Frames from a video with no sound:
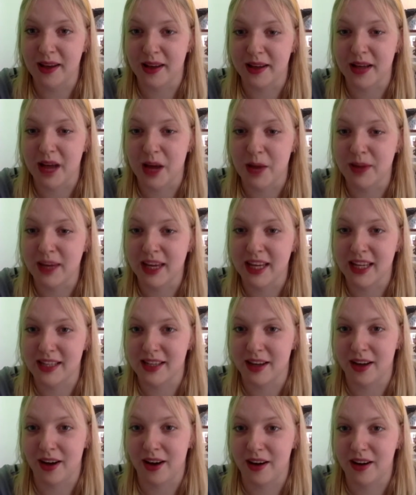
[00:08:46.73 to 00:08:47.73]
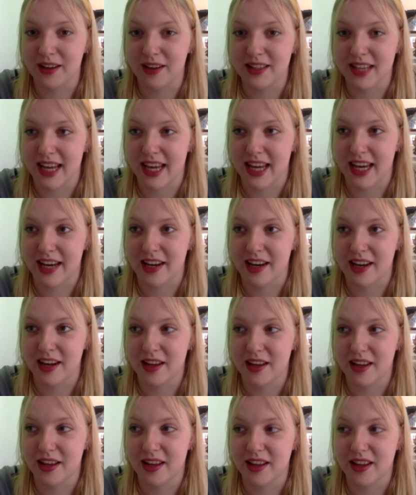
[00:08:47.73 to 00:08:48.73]
coming into art
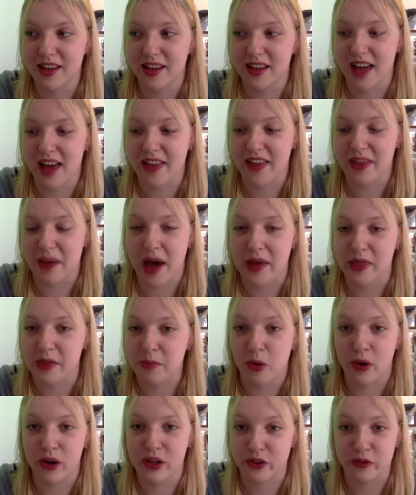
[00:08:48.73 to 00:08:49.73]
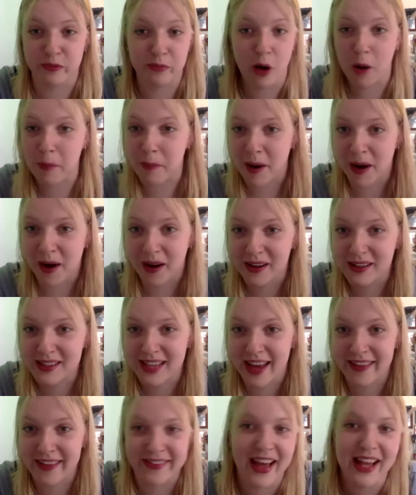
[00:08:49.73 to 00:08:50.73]
at the point of pop art,
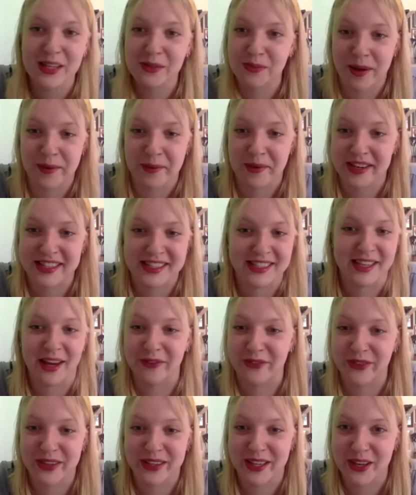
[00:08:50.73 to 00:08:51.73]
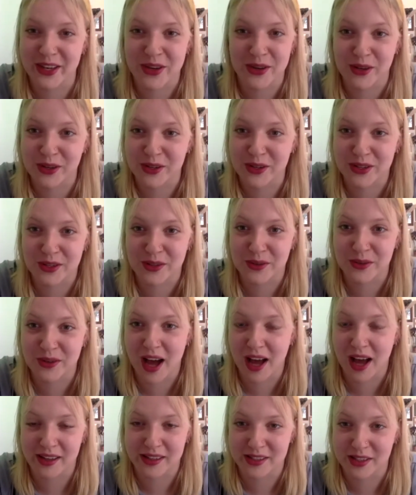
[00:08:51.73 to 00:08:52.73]
and that's when we discovered that you could do
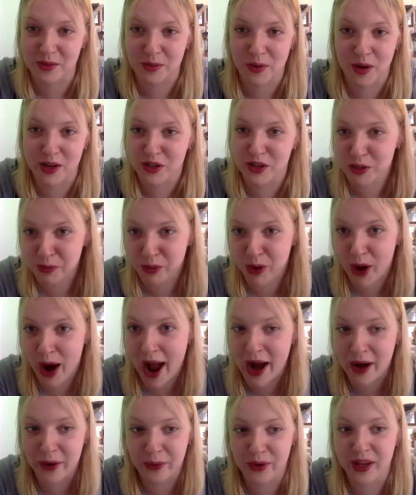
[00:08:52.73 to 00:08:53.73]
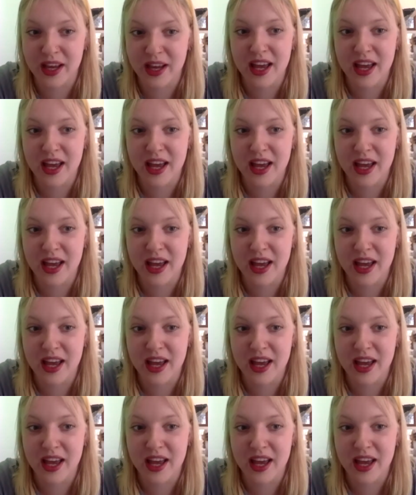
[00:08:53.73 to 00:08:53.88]
colours that weren't just brown.